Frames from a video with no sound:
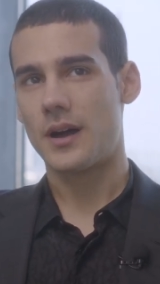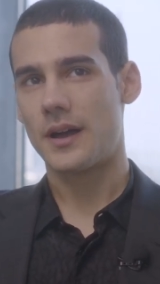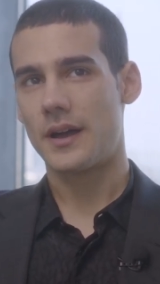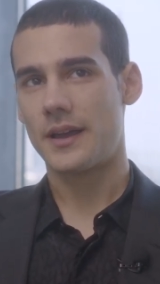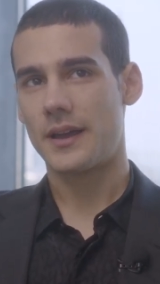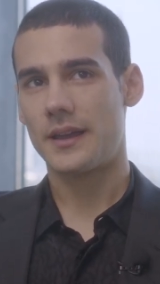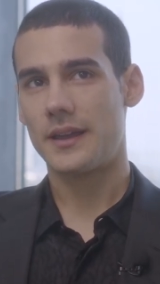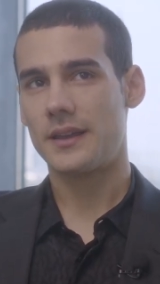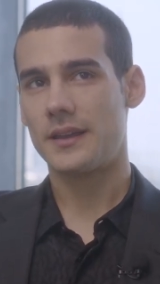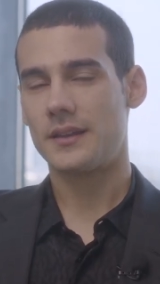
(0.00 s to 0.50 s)

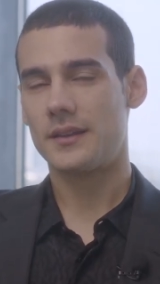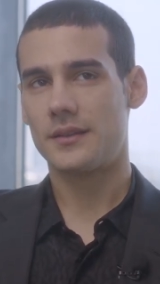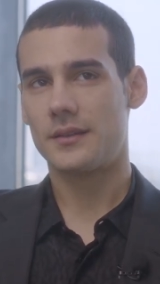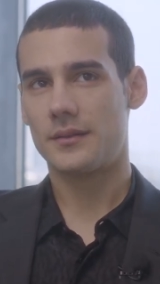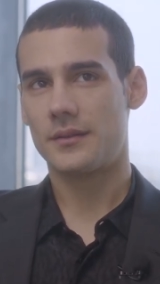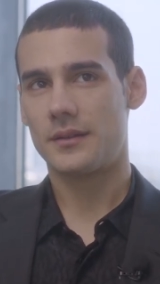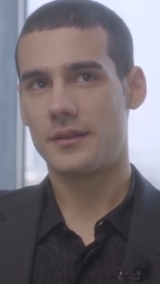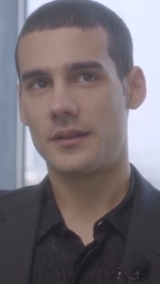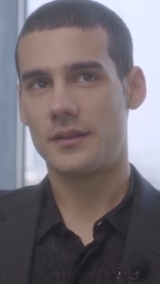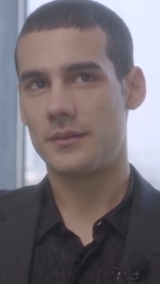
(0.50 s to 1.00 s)

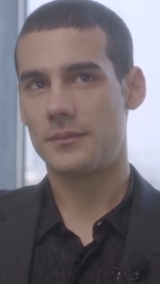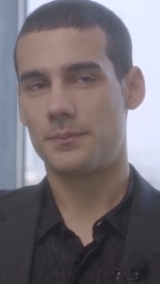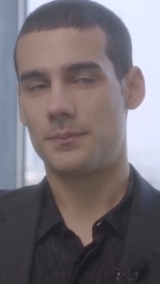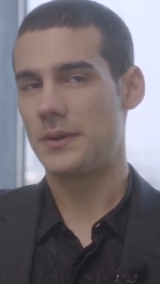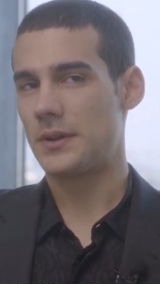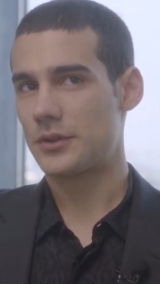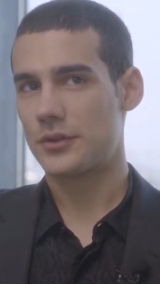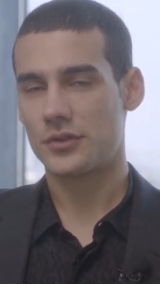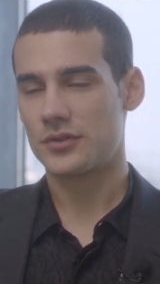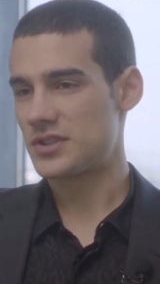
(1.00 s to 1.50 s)

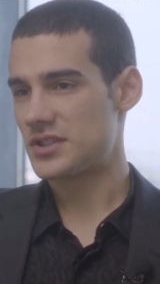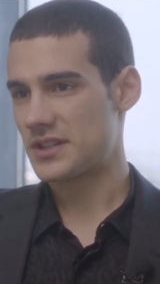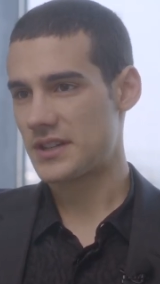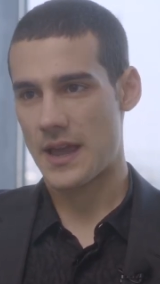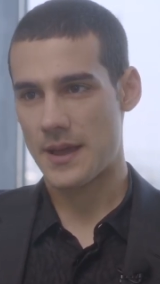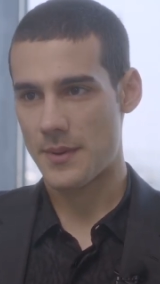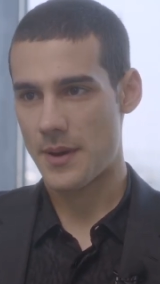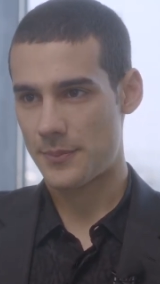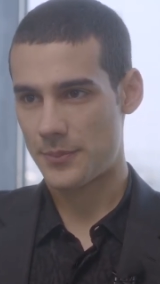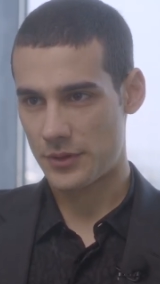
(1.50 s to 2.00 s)
Bitcoin just
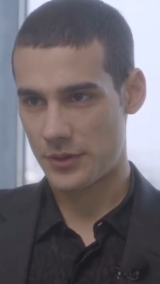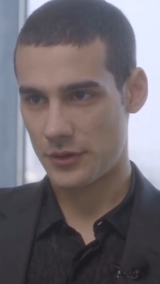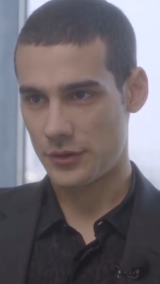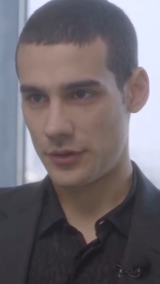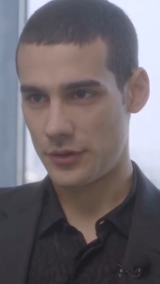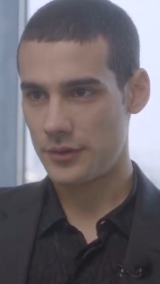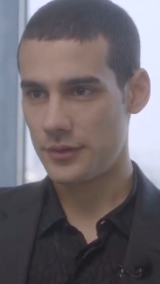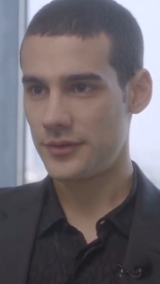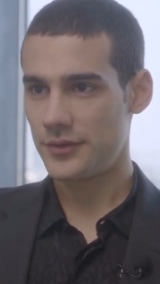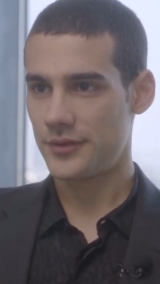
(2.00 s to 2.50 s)
came up in the
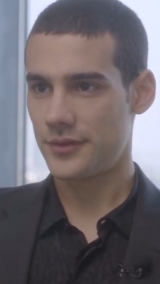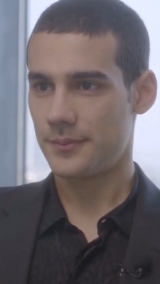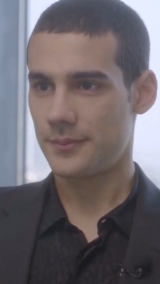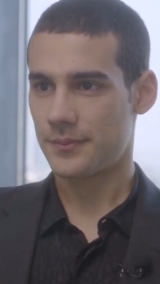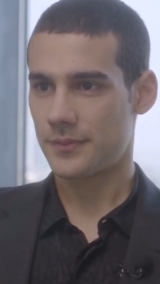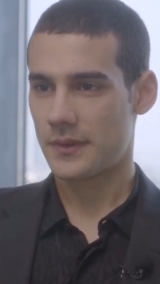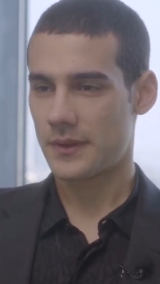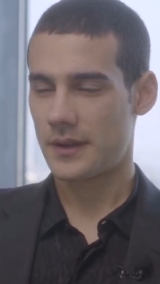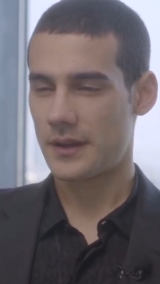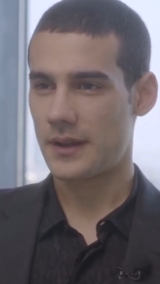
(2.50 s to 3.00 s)
news,
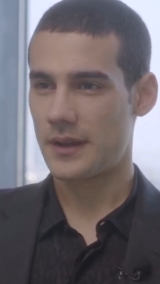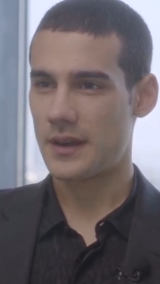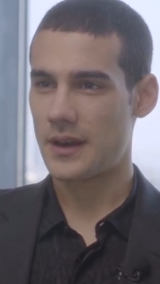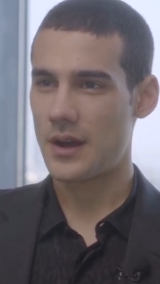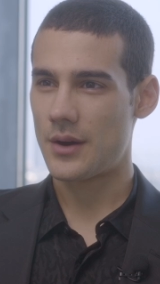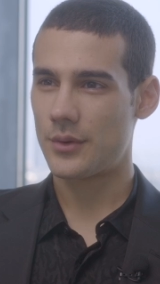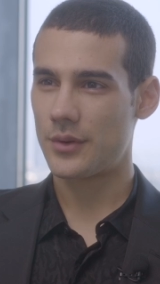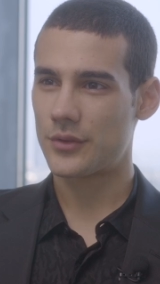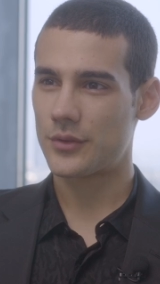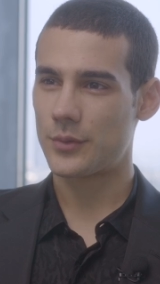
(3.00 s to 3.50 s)
and
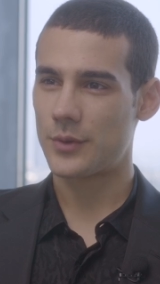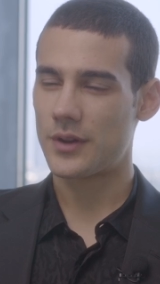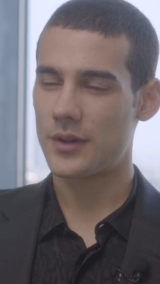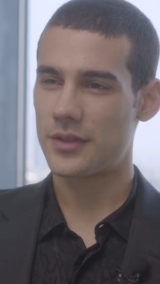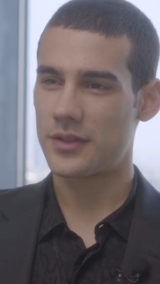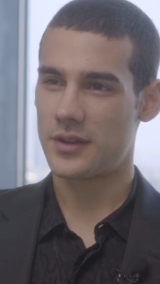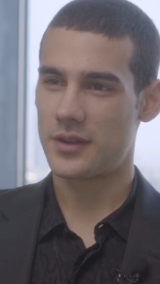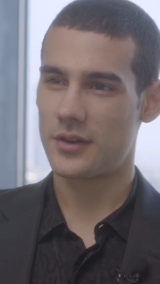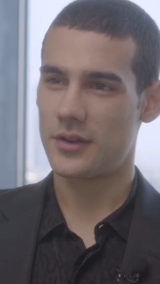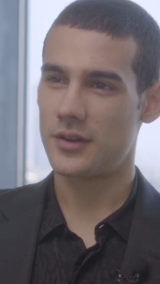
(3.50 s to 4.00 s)
I was one
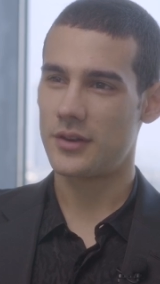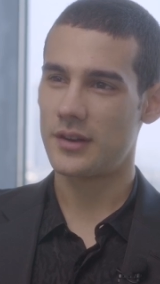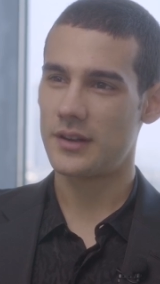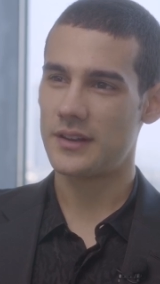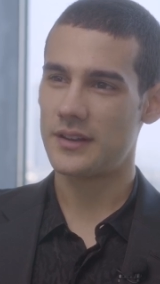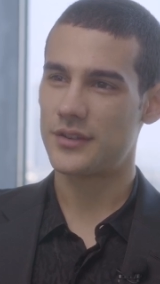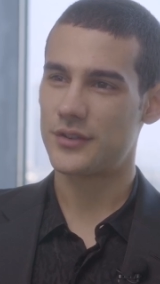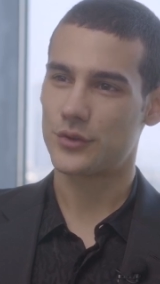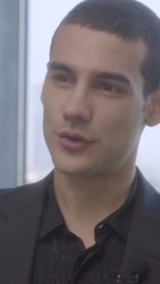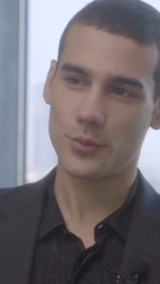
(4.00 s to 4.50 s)
of the
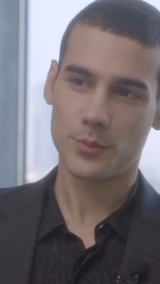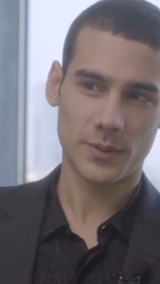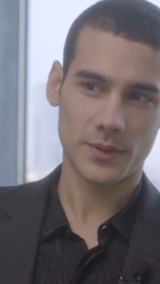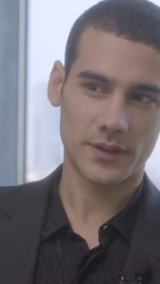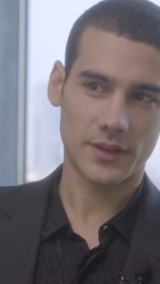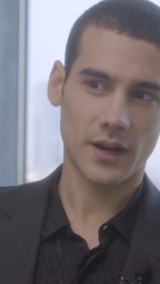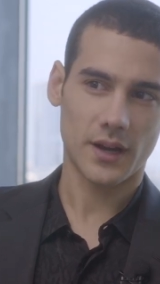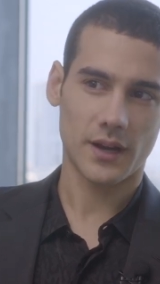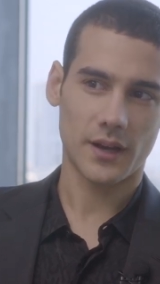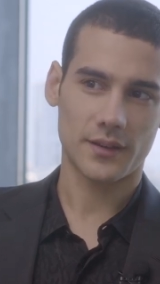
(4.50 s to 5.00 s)
early
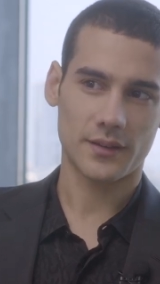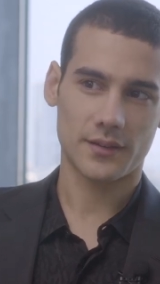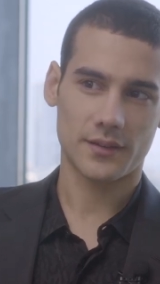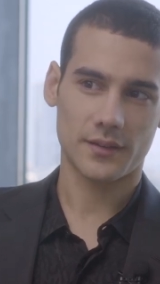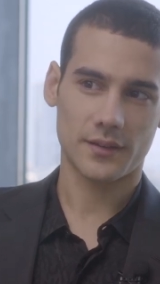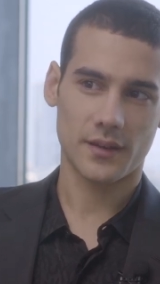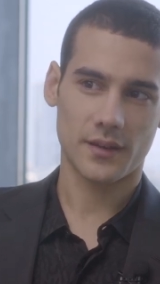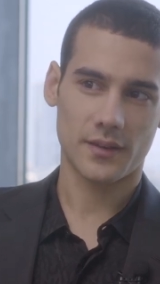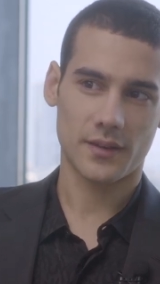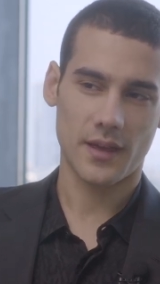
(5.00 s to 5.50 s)
stupid
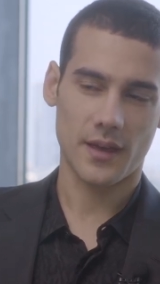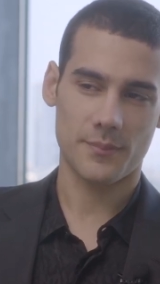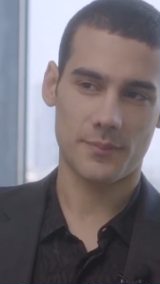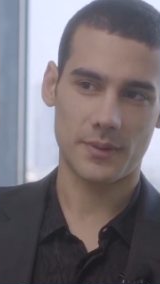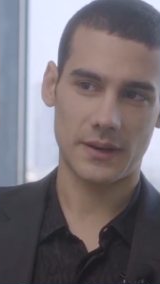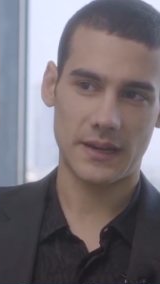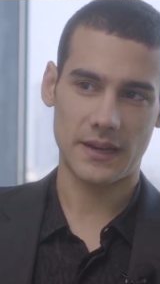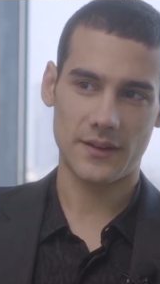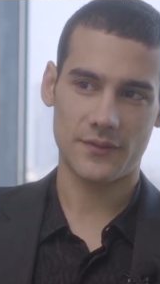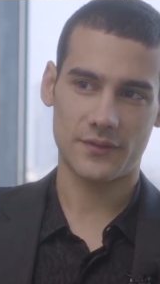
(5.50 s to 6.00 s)
guys that
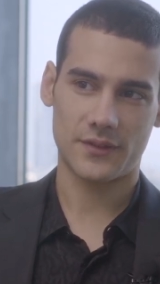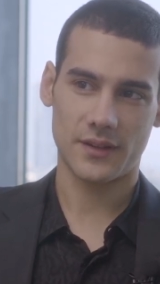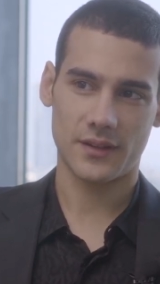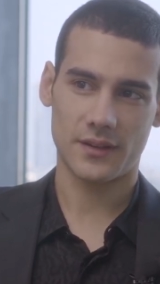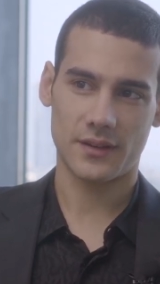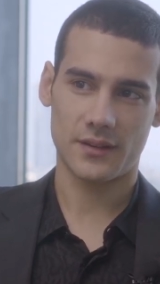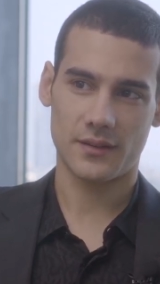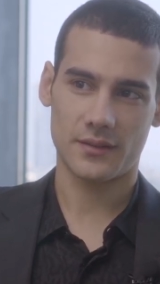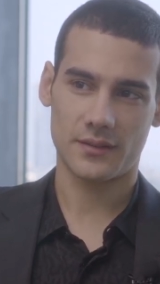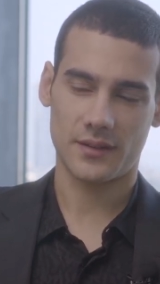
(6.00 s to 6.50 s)
believed
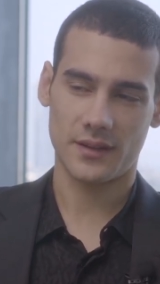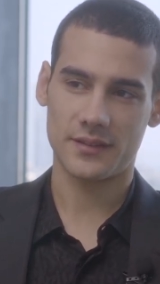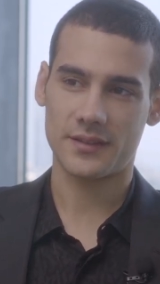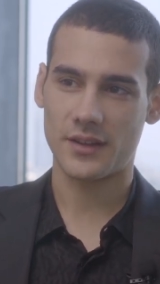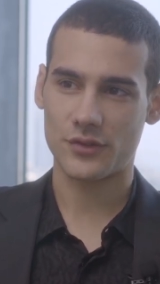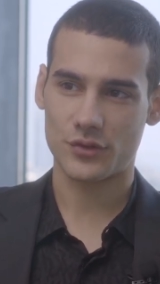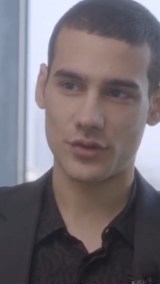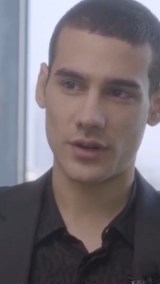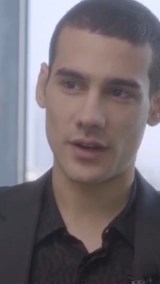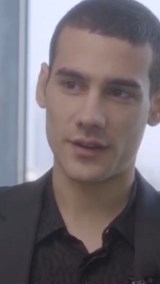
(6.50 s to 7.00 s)
in
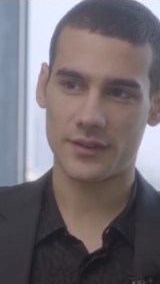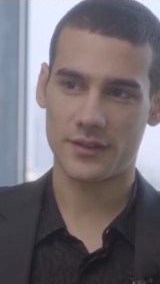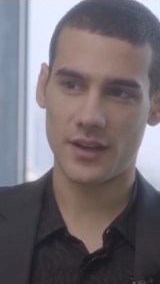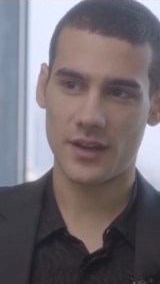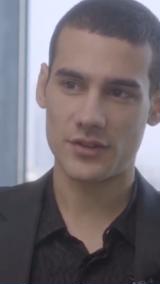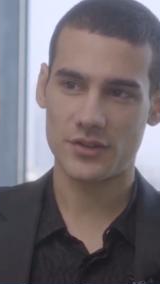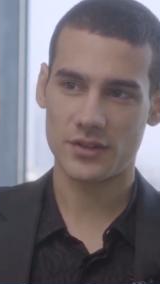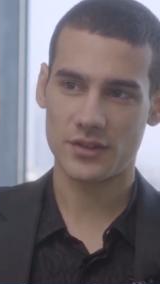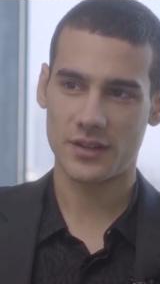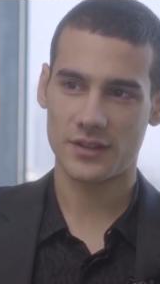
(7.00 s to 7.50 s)

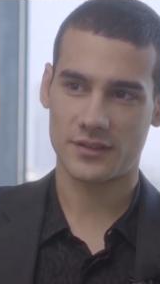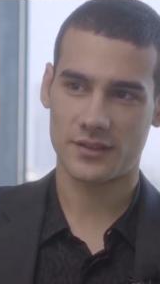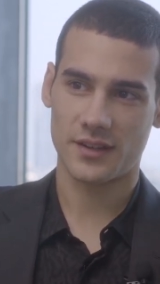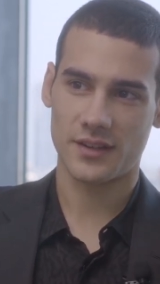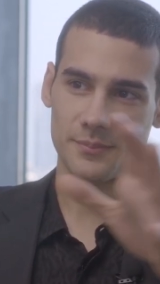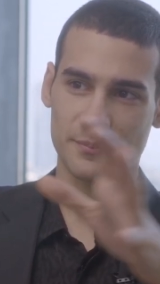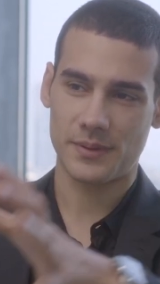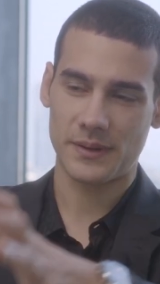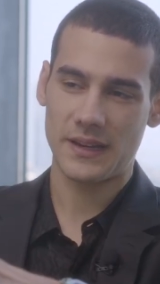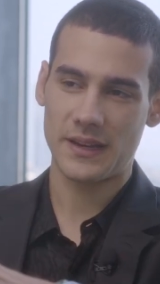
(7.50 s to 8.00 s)
decentralization and
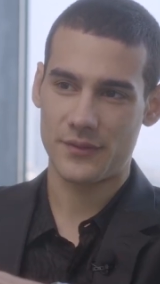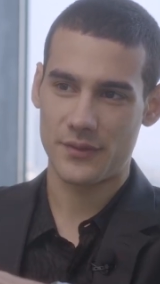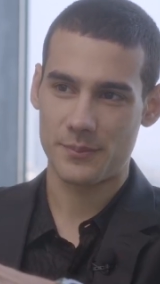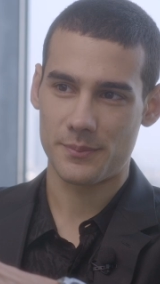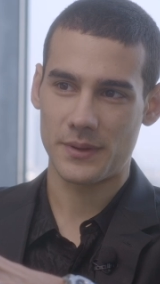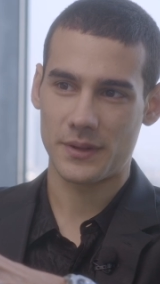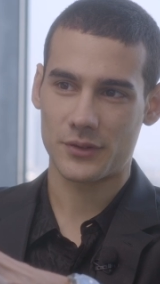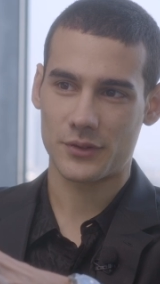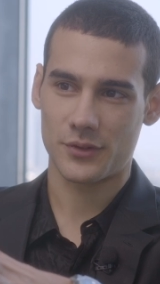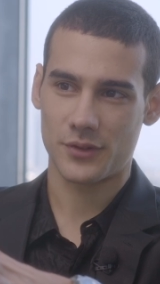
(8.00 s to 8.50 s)
didn't believe in
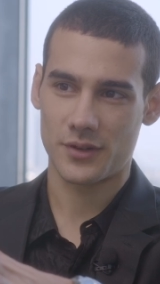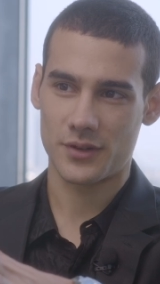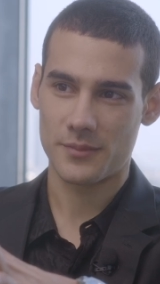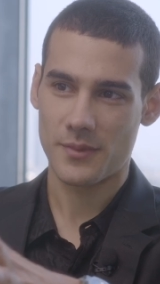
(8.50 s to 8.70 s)
Bitcoin.